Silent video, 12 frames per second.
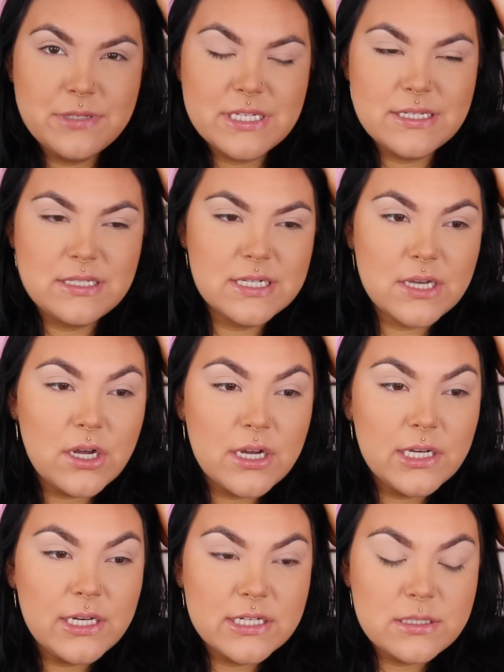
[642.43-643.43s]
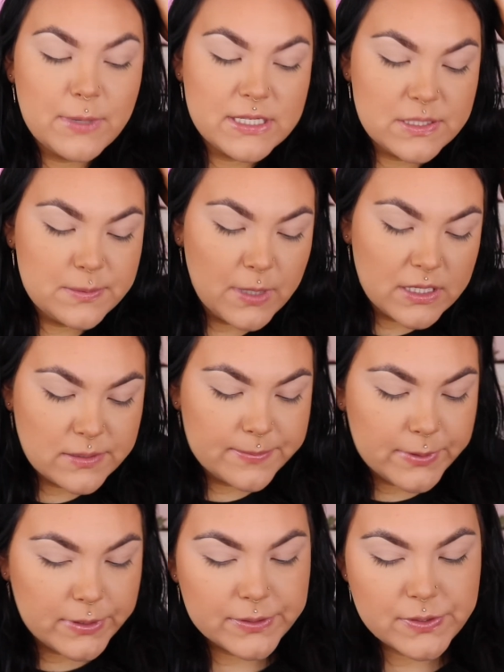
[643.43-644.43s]
to stick on as best as
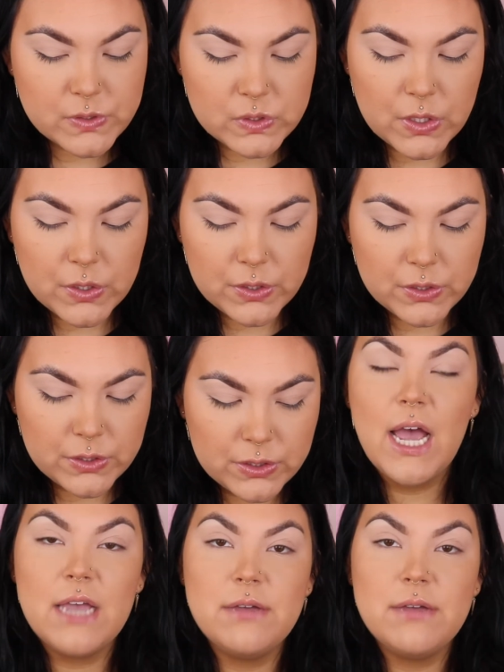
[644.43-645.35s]
possible. So I'm